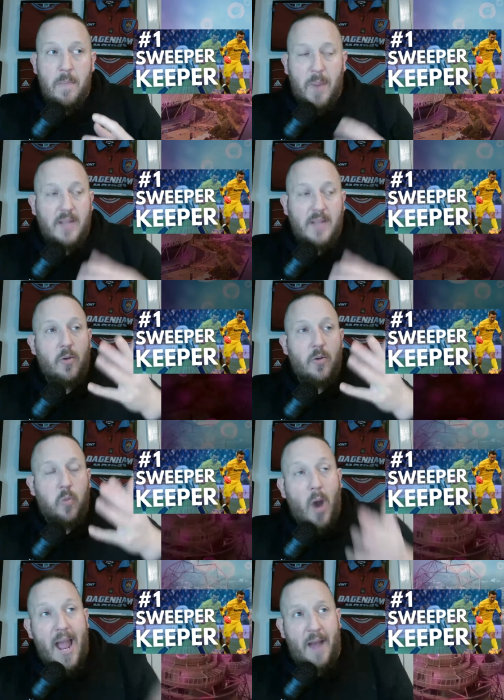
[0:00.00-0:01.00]
But
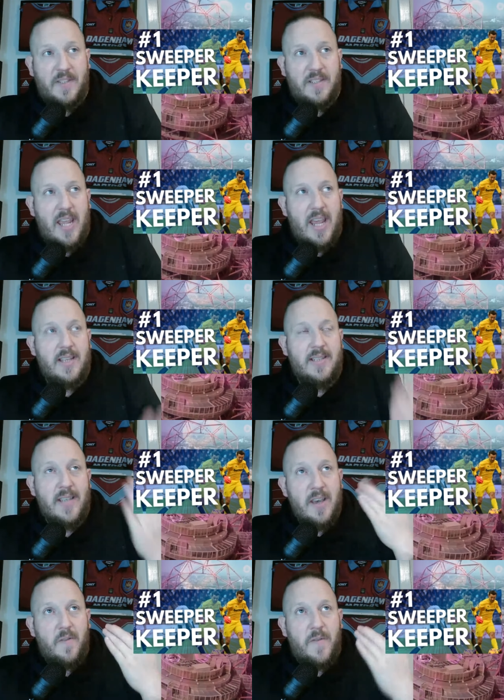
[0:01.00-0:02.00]
what I have to say is
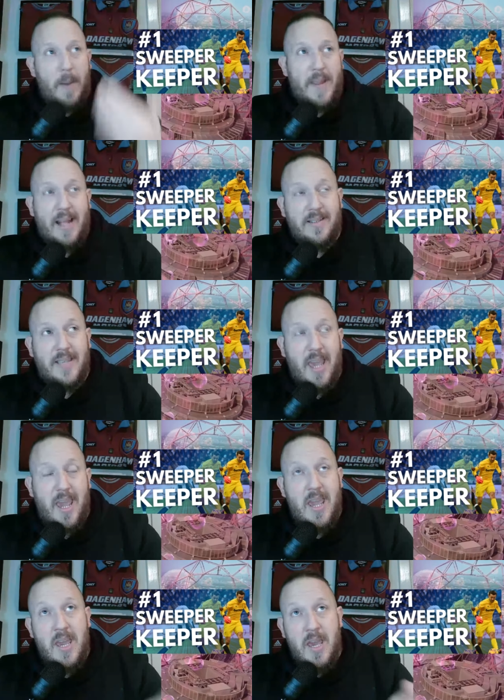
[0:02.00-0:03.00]

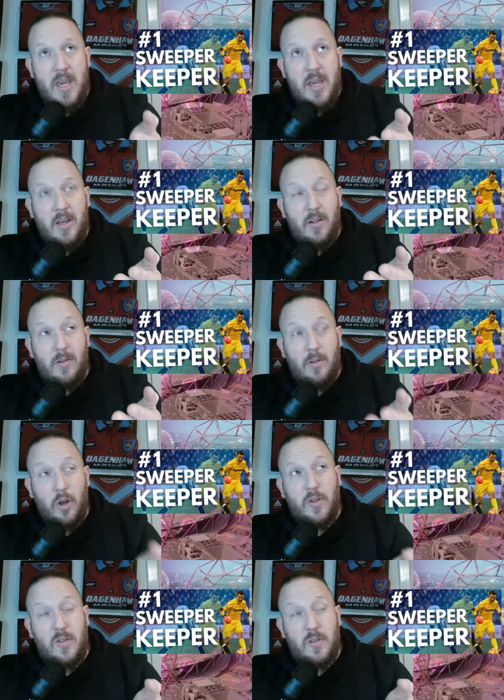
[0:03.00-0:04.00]
Fabiański
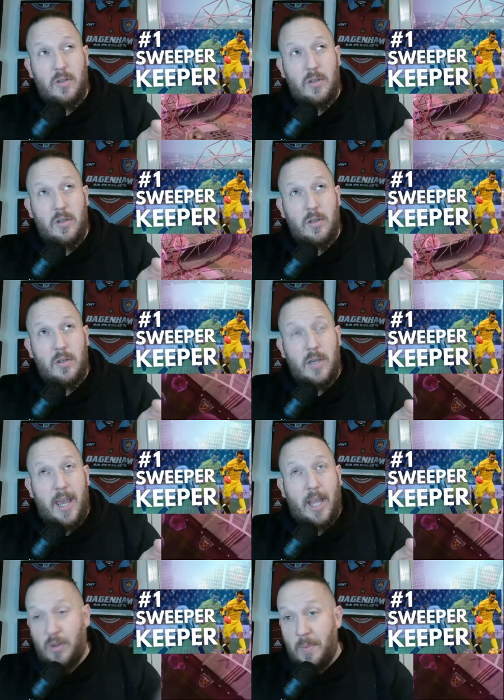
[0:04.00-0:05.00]
looked
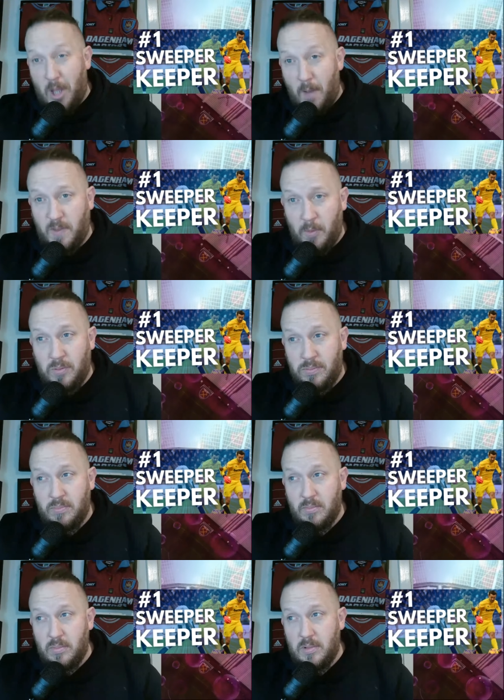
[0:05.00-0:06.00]
extremely
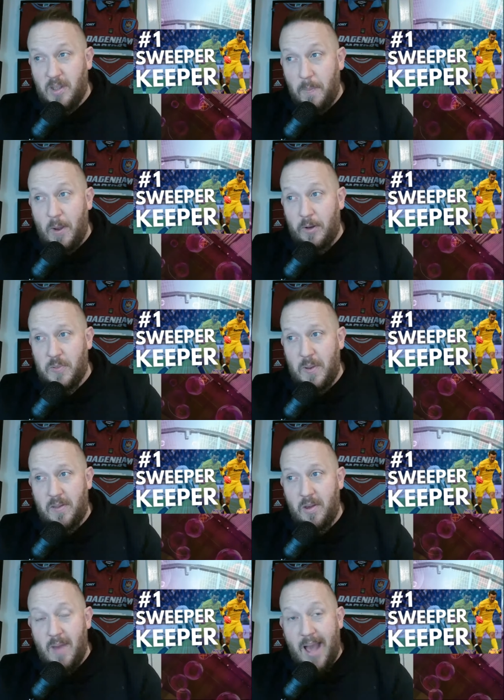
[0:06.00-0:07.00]
comfortable, to be honest
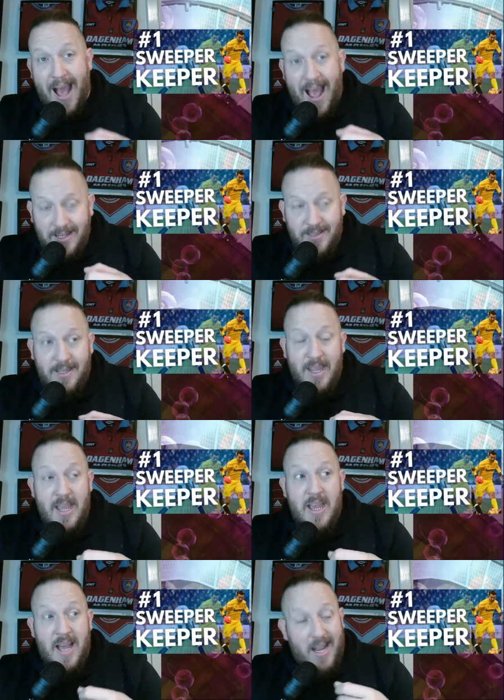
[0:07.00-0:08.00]
with you, and
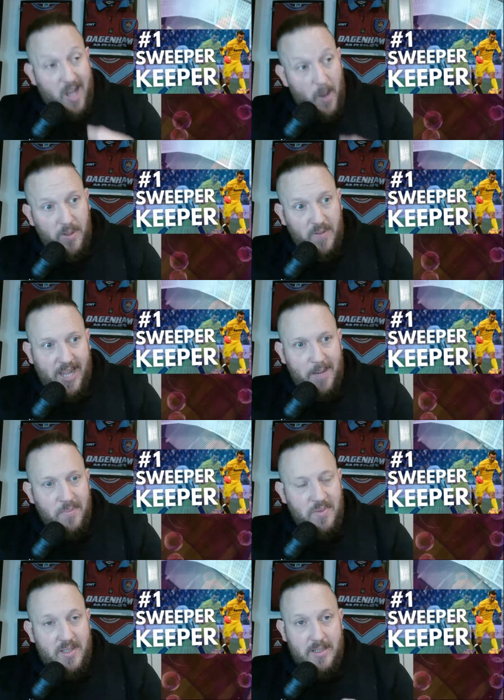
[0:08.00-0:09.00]
a couple of
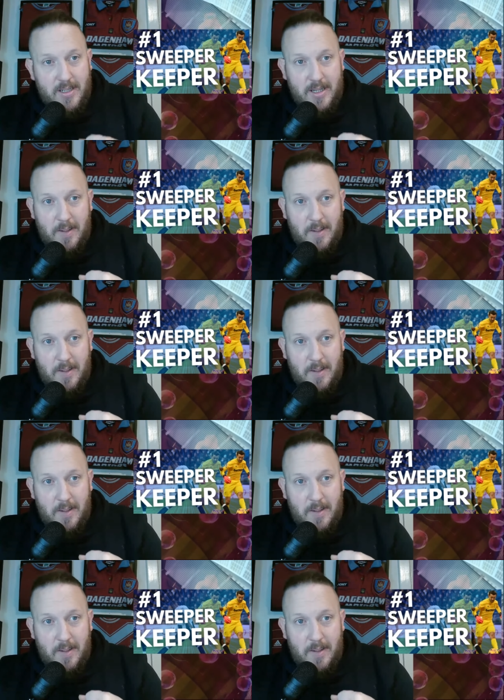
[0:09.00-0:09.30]
times